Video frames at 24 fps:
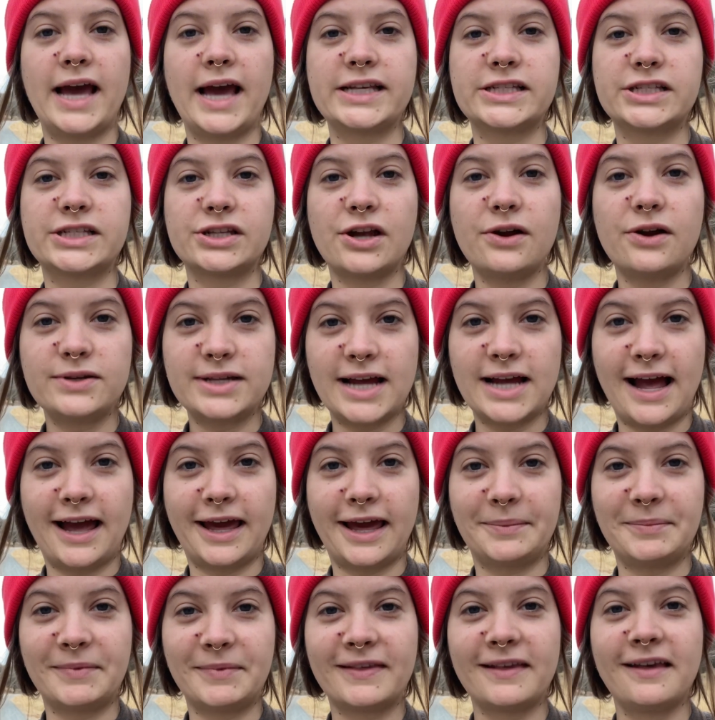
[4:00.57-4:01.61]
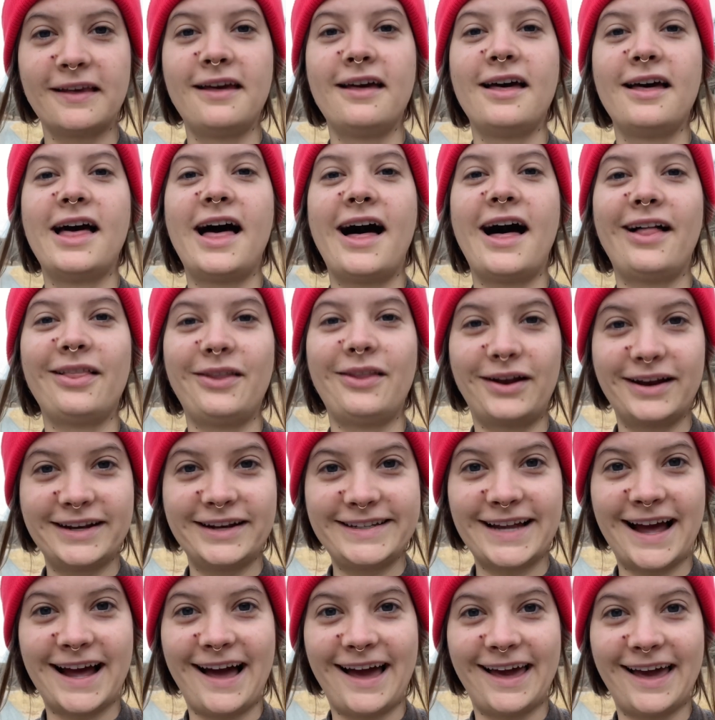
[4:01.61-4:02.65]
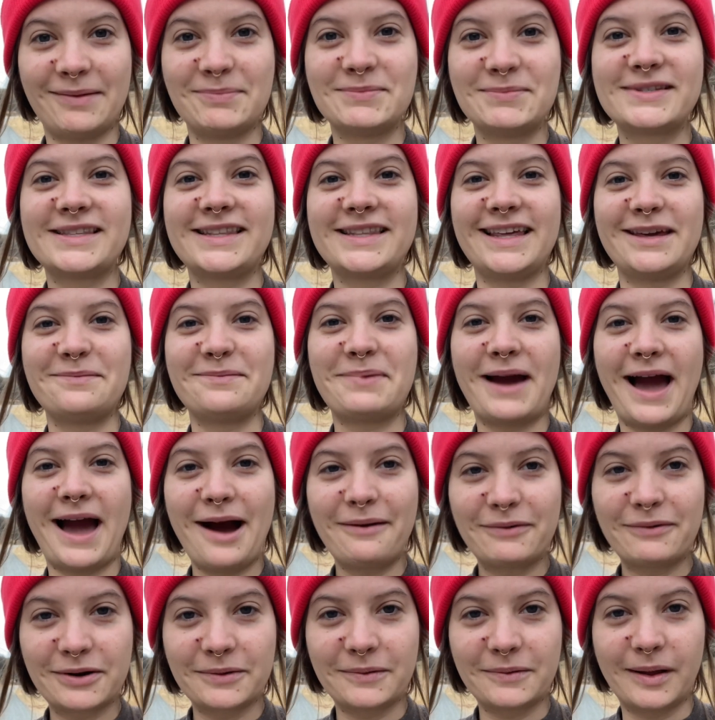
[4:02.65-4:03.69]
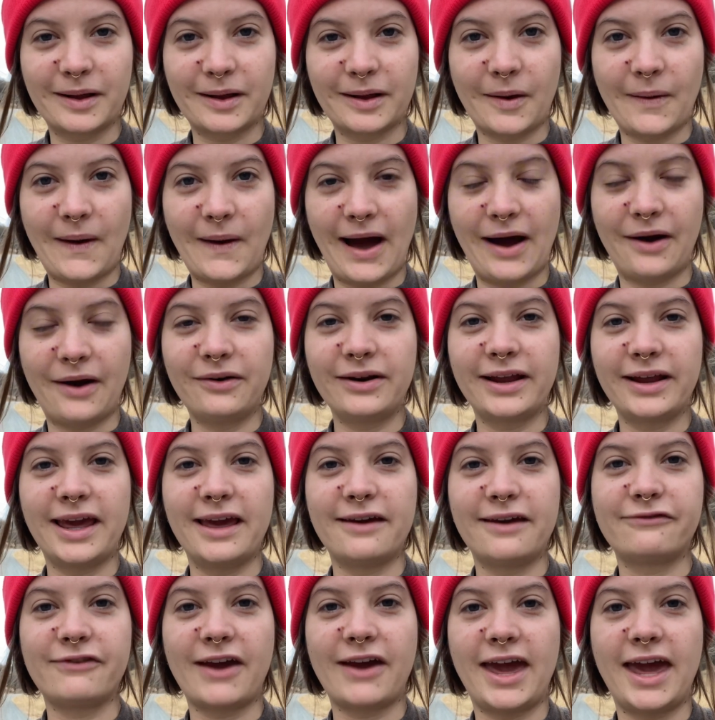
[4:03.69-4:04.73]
snow times, a lot of times the power will go out if